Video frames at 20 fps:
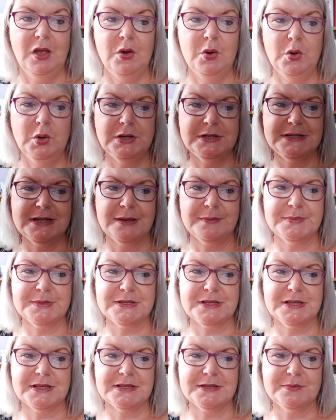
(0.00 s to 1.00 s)
Hook
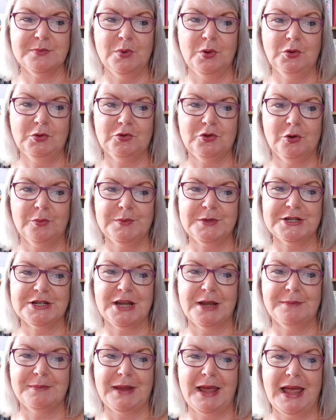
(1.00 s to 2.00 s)
tips, small dropped
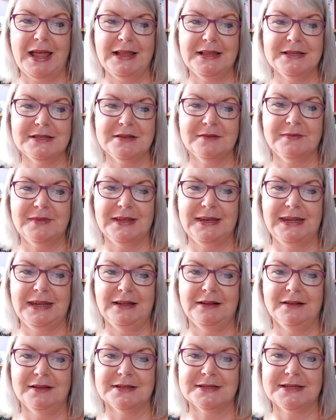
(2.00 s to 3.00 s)
shaped ends of the
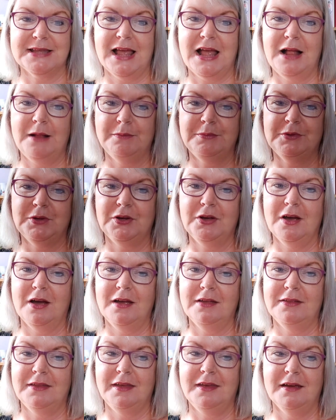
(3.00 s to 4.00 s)
needles help to
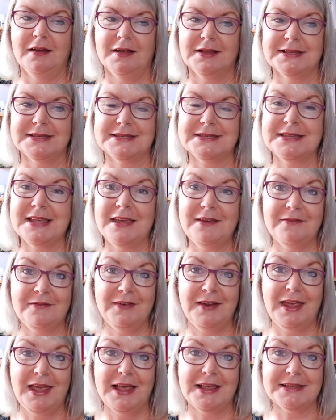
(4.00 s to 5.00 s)
guide the yarn
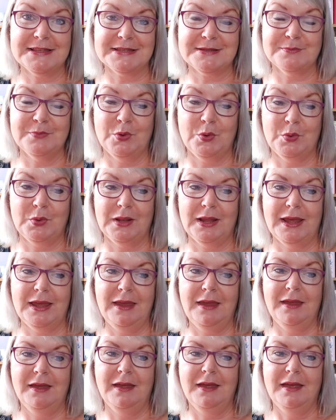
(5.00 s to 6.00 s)
safely and
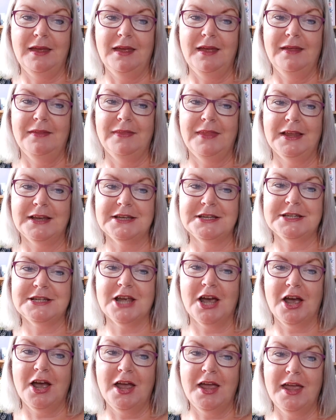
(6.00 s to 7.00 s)
smoothly the
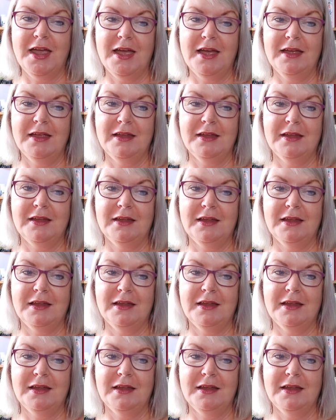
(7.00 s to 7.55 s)
entire